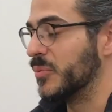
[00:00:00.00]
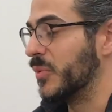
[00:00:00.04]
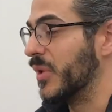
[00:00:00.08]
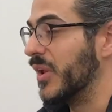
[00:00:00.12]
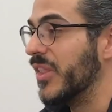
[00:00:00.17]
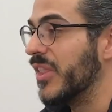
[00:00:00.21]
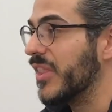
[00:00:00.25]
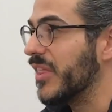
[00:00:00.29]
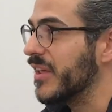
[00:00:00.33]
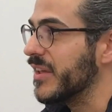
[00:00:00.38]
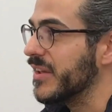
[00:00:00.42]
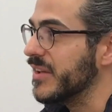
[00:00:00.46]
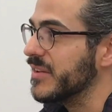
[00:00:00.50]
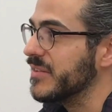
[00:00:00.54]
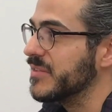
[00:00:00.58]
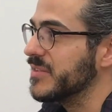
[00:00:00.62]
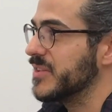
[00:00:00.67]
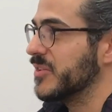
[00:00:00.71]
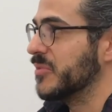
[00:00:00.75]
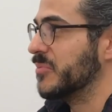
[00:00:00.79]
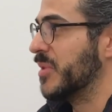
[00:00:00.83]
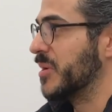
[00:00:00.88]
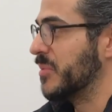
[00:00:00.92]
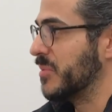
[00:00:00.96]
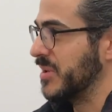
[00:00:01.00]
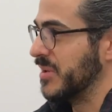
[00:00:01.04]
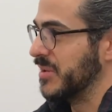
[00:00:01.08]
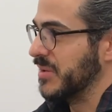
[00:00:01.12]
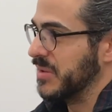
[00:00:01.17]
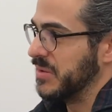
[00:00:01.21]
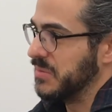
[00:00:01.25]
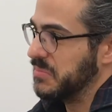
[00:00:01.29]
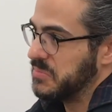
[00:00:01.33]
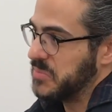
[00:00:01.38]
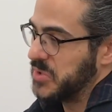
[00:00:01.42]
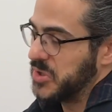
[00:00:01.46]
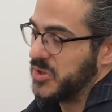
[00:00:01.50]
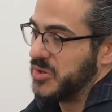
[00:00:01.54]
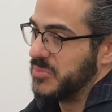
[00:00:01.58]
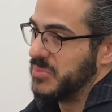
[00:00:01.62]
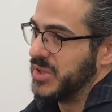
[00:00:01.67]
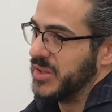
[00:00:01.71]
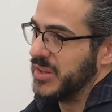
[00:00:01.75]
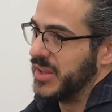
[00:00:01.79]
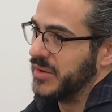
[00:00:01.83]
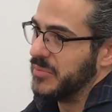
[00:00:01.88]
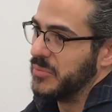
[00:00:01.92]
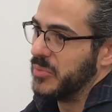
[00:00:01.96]
is one thing. So maybe it could
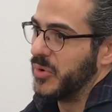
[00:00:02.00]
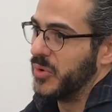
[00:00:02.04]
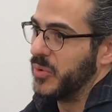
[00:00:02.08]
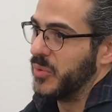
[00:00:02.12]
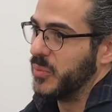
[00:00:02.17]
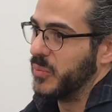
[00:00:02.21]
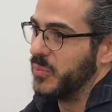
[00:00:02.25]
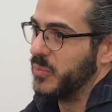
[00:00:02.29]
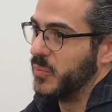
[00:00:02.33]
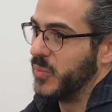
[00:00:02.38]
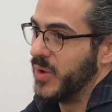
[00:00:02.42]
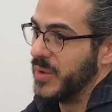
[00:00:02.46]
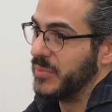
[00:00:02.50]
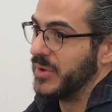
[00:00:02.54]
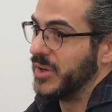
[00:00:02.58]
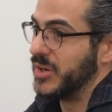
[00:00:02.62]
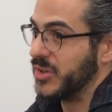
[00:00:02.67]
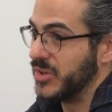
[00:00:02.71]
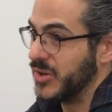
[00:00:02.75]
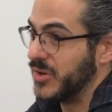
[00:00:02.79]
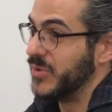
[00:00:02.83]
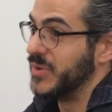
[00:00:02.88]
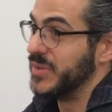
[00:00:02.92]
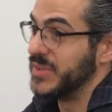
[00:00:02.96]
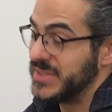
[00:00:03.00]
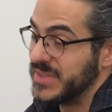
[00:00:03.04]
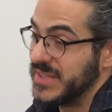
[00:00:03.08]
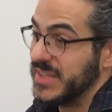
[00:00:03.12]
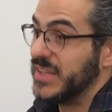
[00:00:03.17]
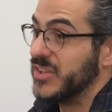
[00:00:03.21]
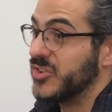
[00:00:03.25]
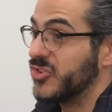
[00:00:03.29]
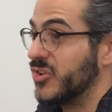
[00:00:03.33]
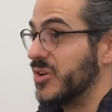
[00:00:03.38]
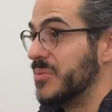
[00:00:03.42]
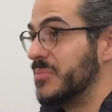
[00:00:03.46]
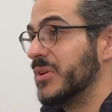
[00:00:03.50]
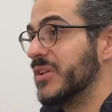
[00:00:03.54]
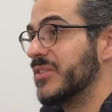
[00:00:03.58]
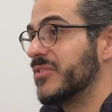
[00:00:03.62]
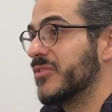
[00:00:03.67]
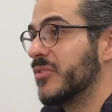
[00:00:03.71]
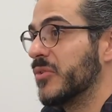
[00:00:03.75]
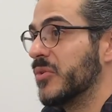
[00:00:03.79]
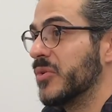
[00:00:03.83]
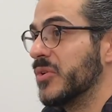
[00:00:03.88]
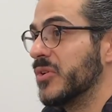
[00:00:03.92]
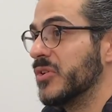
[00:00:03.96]
be that more women go and seek treatment
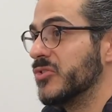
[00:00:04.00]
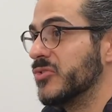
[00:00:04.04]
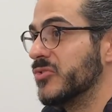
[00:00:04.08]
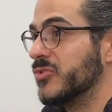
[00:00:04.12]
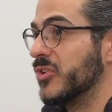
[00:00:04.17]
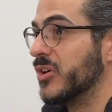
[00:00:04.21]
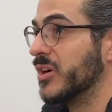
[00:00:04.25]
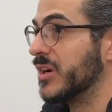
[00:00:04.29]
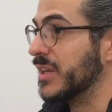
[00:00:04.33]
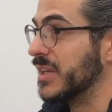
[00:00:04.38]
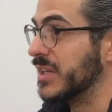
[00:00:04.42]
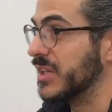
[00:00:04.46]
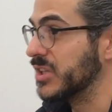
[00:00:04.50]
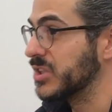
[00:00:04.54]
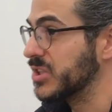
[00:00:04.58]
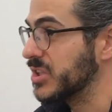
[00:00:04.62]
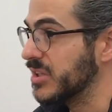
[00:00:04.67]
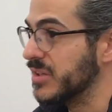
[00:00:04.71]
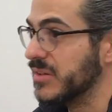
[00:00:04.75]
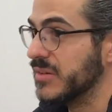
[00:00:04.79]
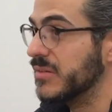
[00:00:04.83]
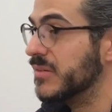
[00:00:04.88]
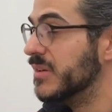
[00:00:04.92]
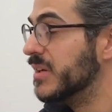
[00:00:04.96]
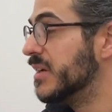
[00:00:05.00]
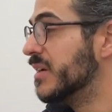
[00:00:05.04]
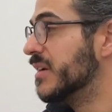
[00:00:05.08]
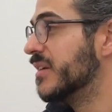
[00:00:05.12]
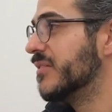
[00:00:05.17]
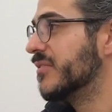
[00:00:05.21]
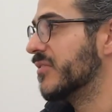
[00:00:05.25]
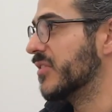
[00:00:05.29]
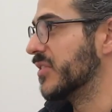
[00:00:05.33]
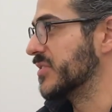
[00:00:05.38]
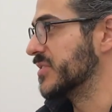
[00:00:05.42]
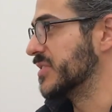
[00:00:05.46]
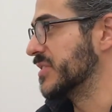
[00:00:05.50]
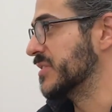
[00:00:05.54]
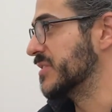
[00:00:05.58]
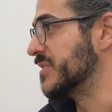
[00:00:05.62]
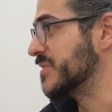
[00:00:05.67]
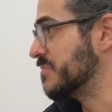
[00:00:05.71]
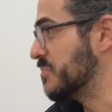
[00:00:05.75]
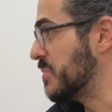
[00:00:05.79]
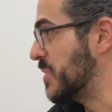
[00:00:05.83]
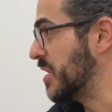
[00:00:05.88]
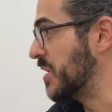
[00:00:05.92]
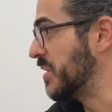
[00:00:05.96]
for drug addiction
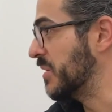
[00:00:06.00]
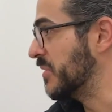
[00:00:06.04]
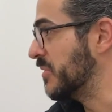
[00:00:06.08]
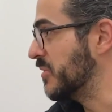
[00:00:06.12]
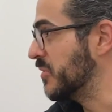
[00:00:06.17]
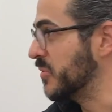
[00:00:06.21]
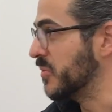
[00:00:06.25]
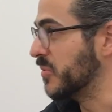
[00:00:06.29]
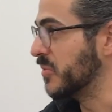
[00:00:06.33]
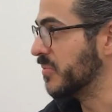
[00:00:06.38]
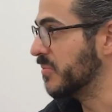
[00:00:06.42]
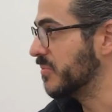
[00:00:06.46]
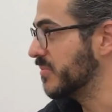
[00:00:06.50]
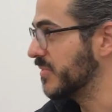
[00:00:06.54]
versus men who